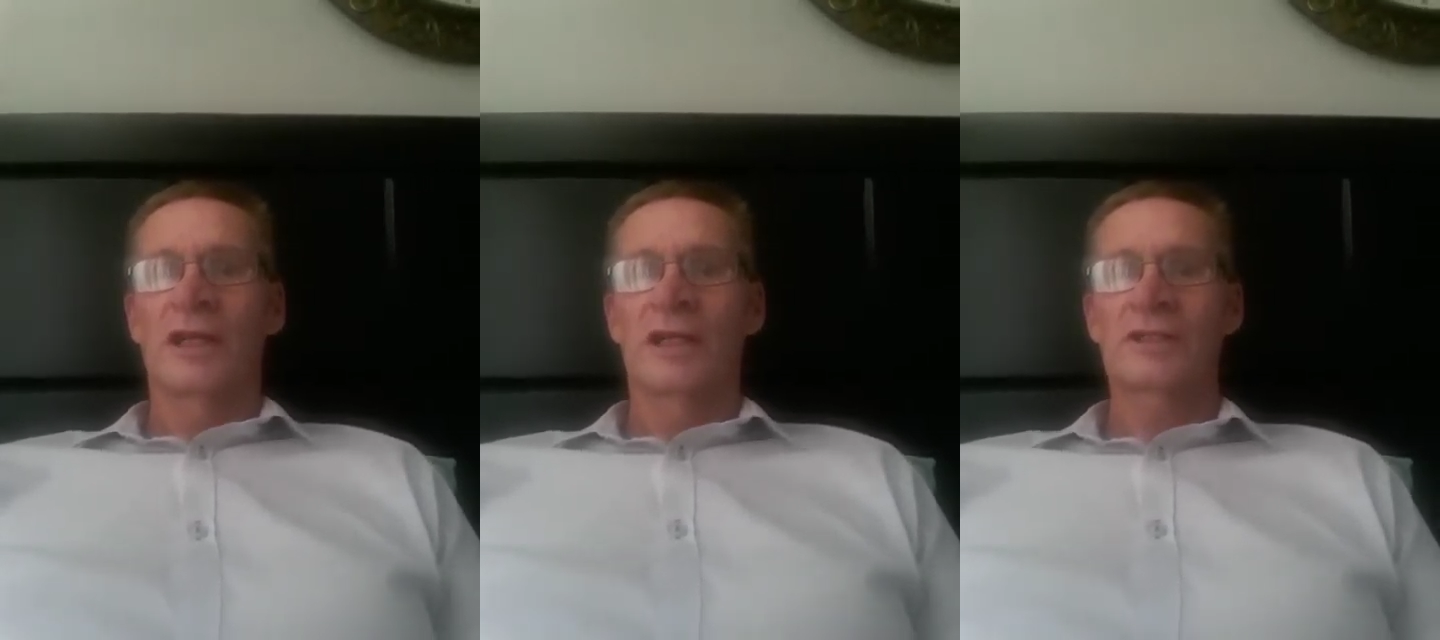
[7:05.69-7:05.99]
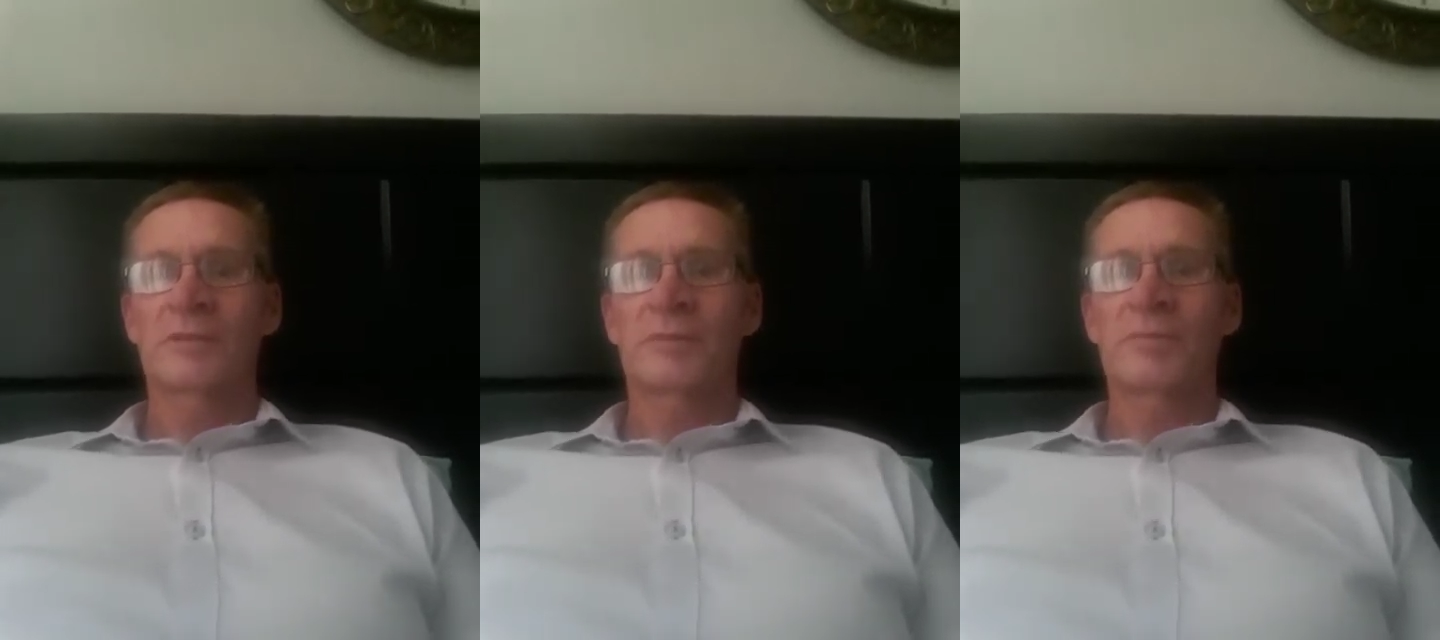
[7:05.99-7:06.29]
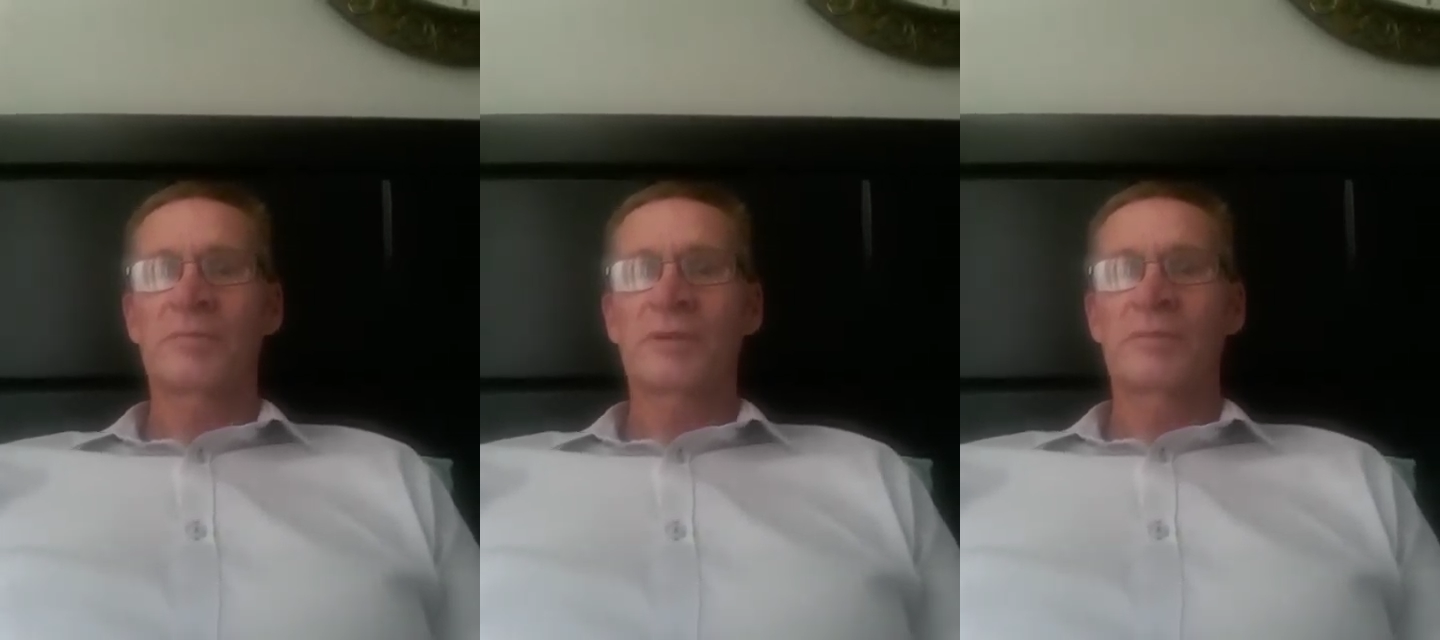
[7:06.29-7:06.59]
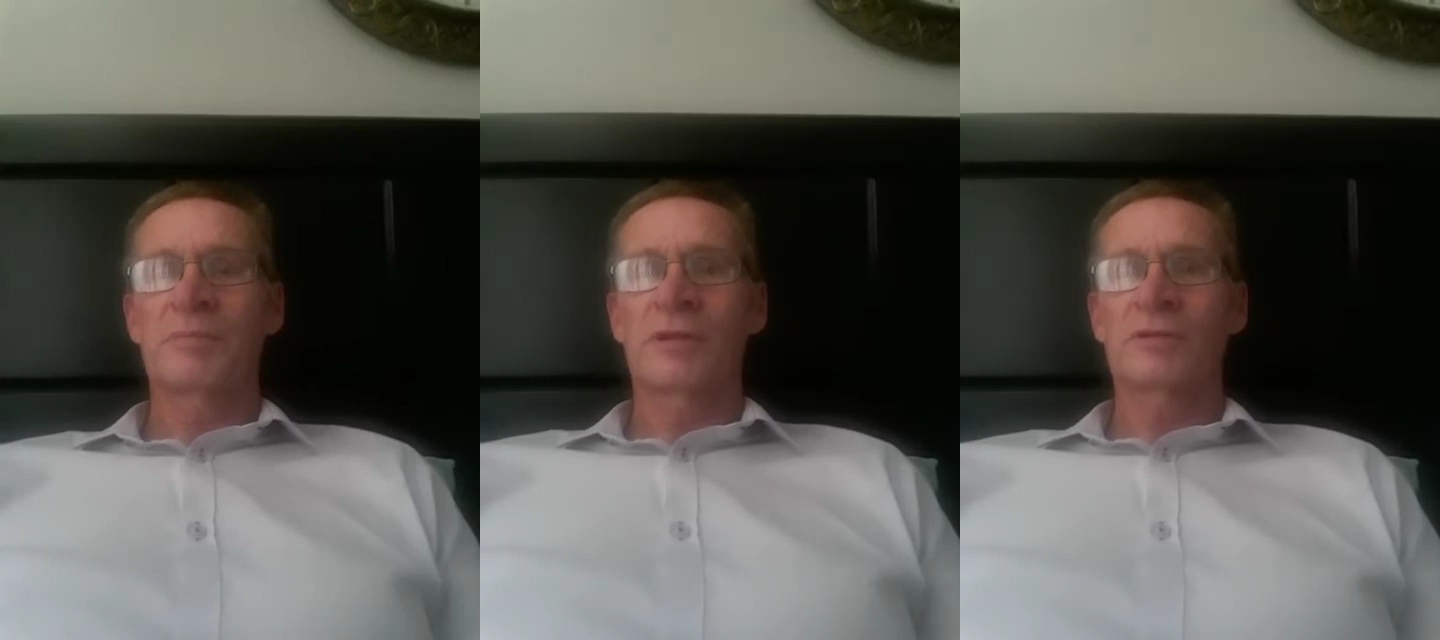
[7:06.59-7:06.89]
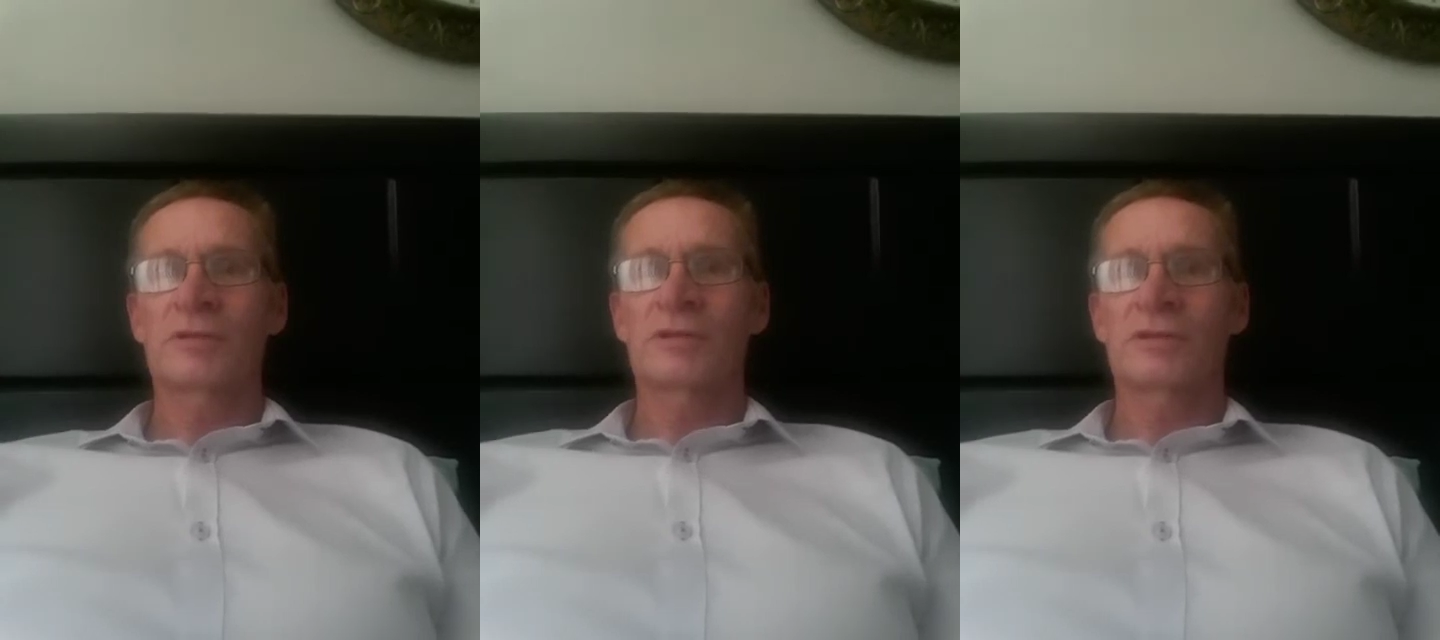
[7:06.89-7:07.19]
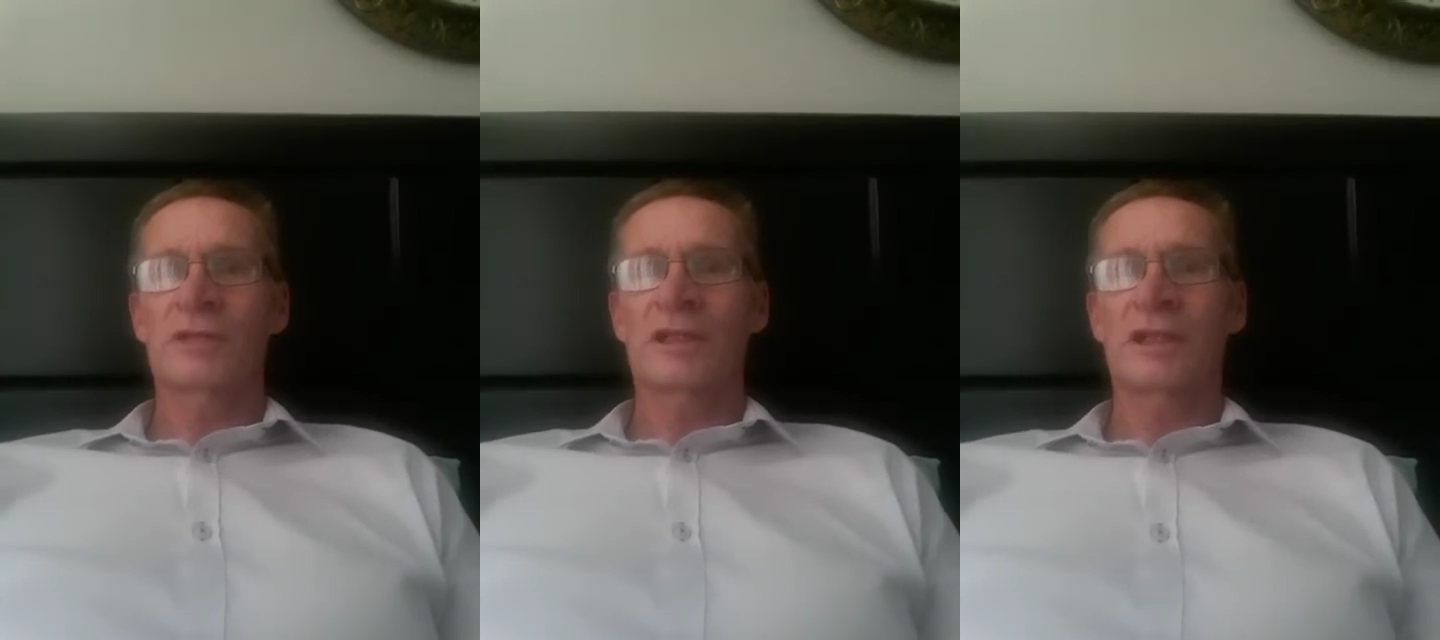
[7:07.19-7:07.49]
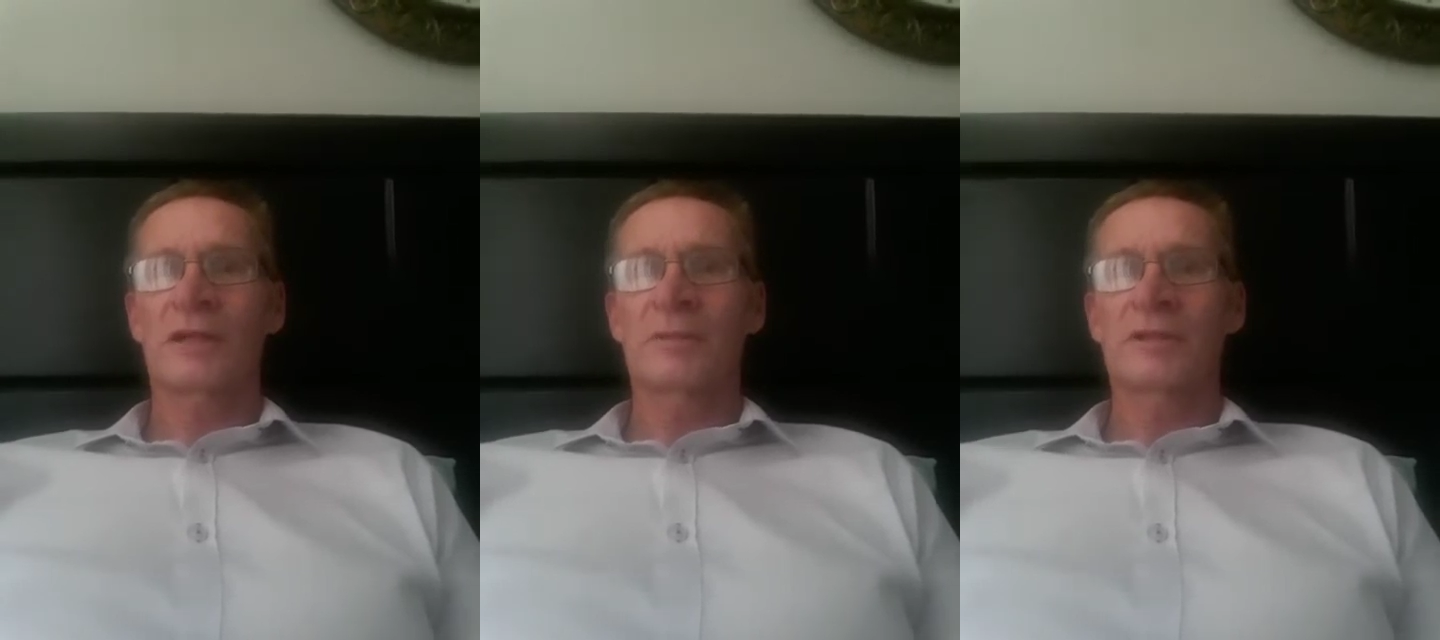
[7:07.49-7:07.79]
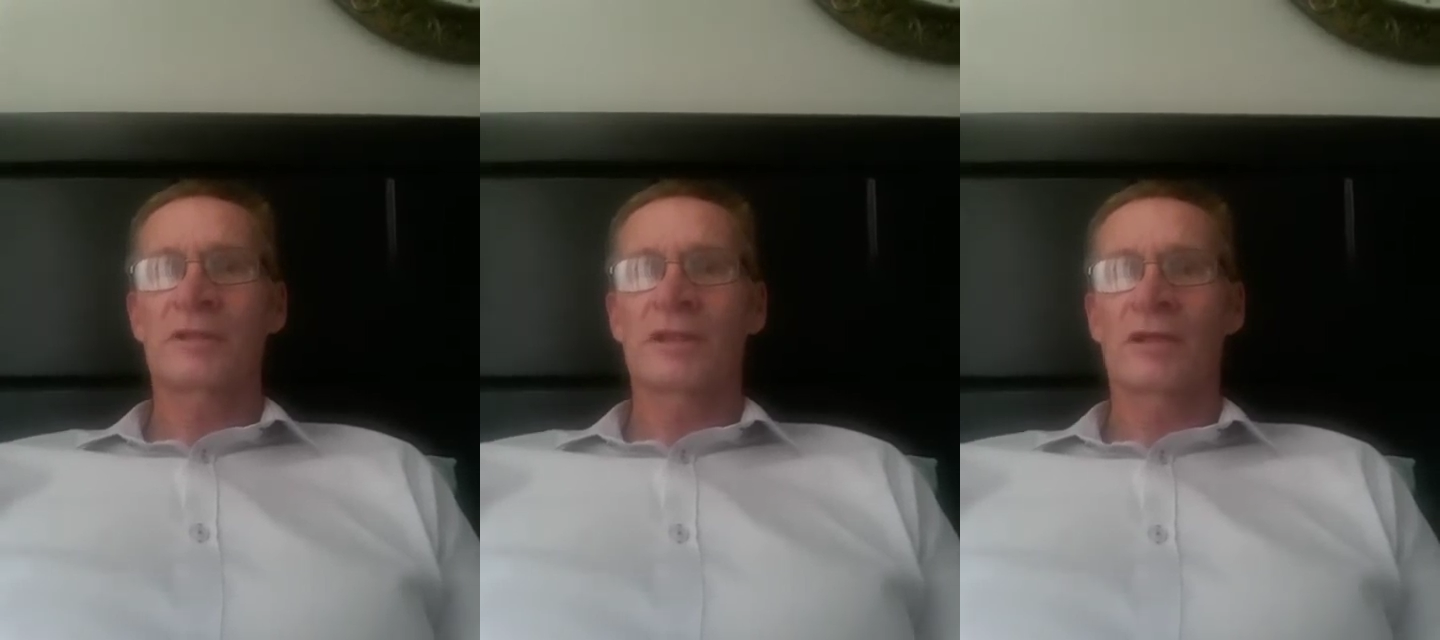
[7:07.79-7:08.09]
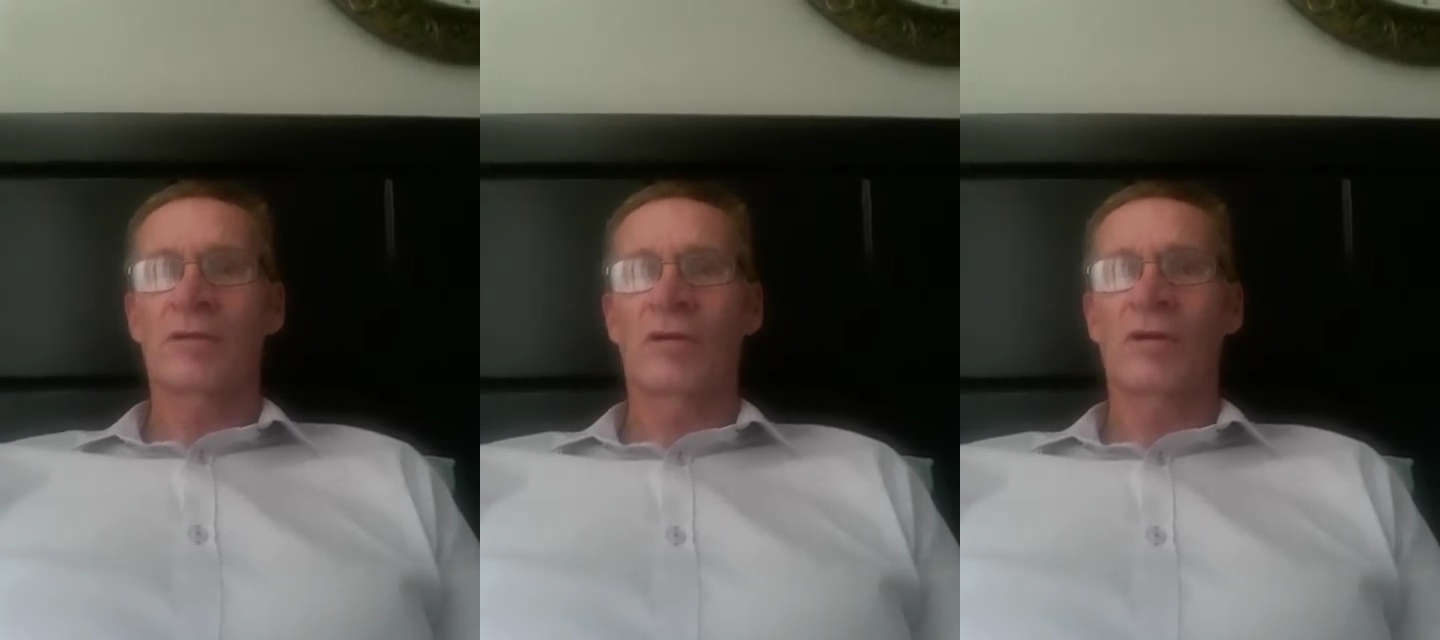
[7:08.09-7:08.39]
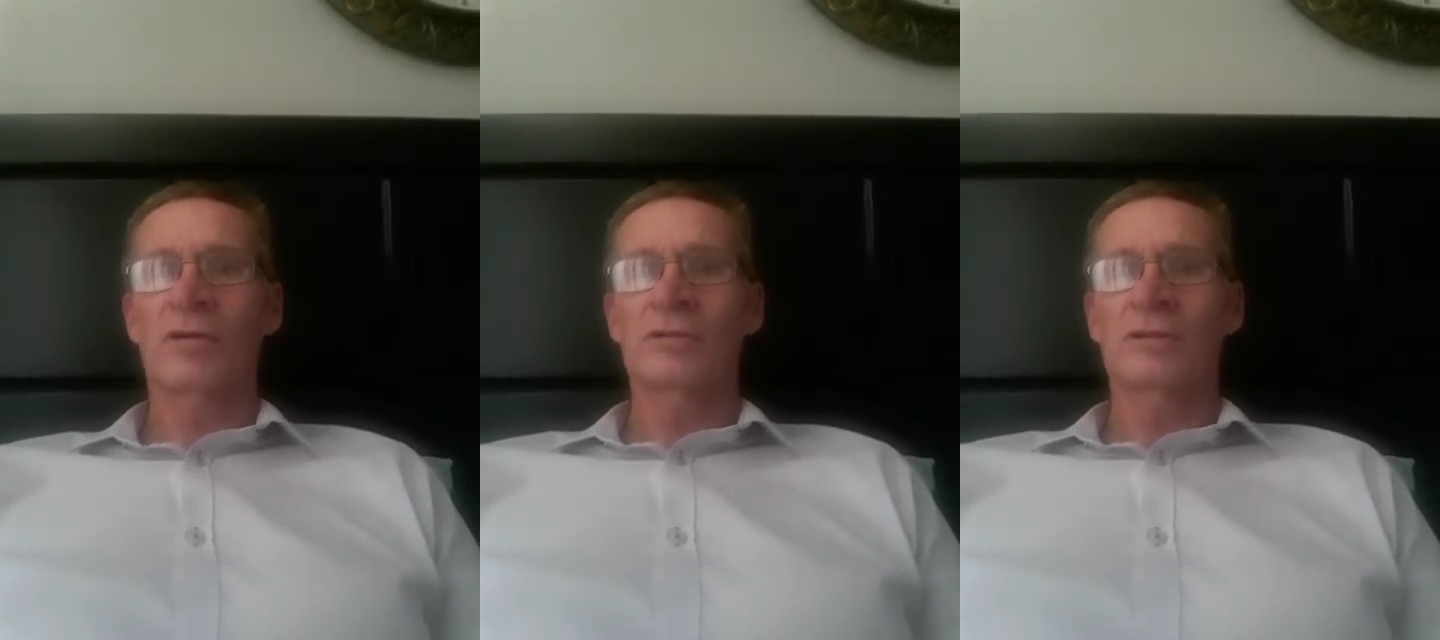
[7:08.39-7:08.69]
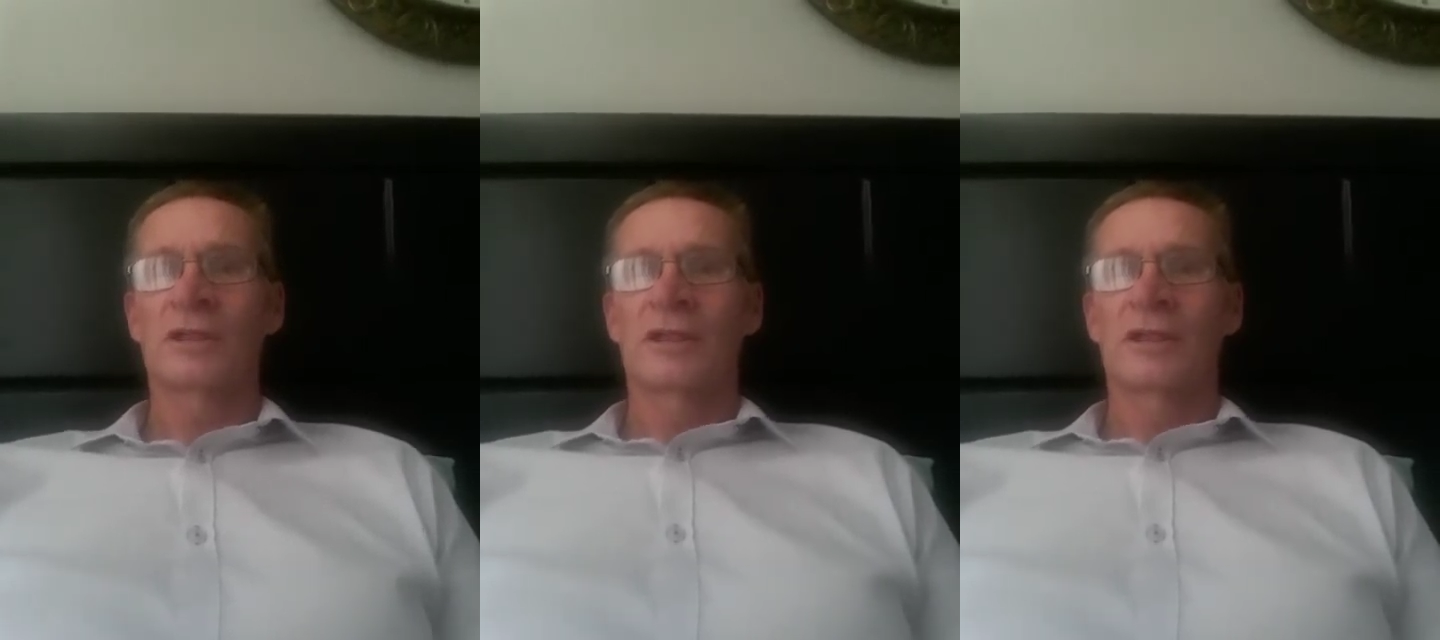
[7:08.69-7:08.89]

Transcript: And some of the motorists, they climb out of their cars,